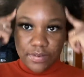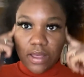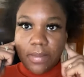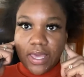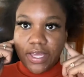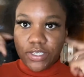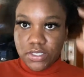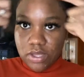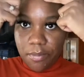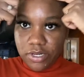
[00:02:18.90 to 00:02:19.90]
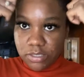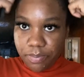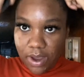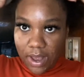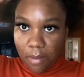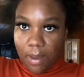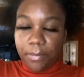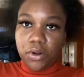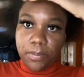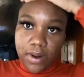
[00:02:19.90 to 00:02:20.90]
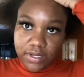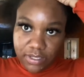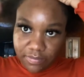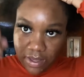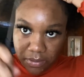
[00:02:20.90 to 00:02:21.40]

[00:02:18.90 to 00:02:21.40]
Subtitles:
out my edges, so I'm gonna just part out my middle part leave out.